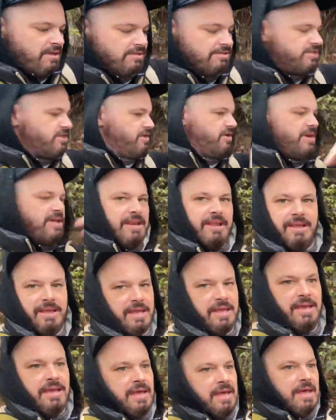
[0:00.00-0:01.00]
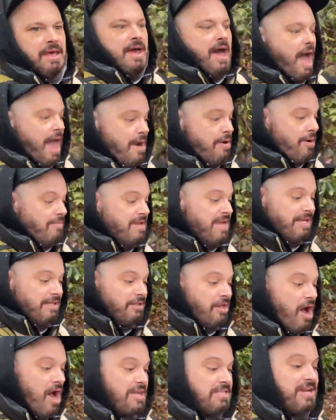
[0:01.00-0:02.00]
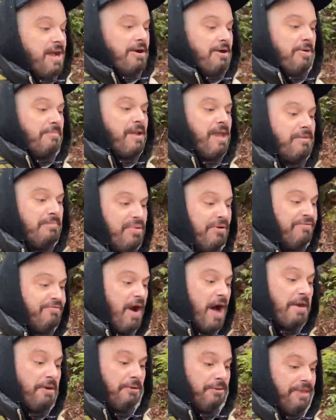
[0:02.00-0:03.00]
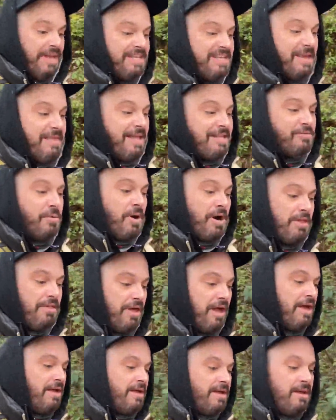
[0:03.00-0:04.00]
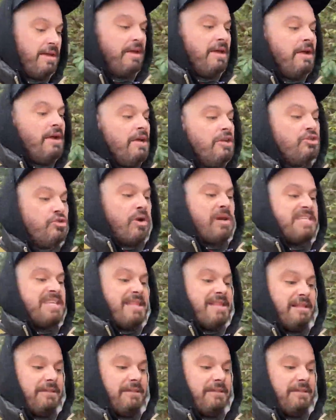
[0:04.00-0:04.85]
to it. I don't know, I'm getting lost out here. I'm getting befuddled. They say that's one of the tricks that the